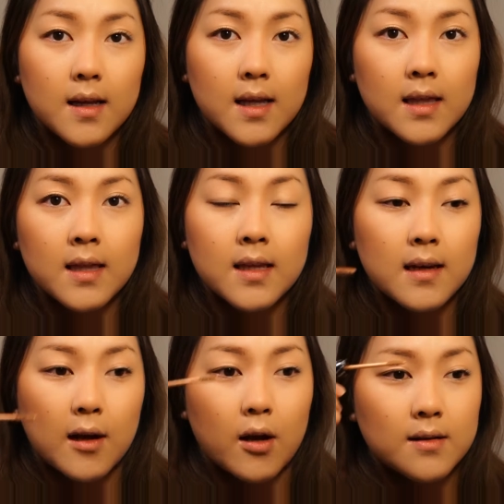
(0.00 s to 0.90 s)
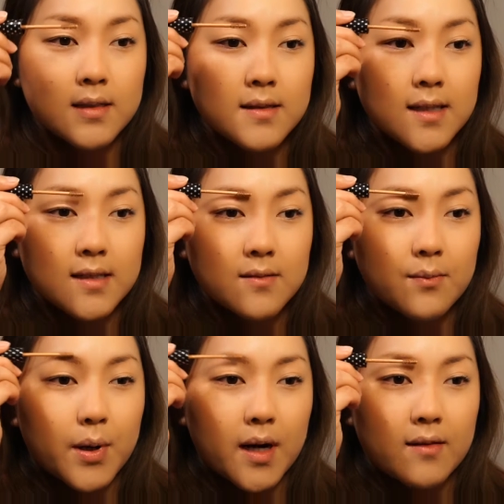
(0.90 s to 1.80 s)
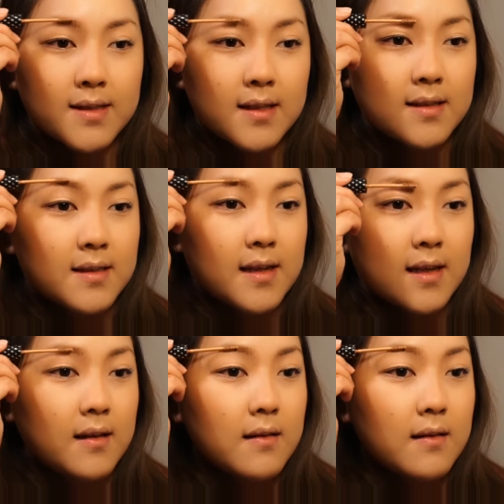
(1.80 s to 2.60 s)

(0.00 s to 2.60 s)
And then I also did some brow tinting.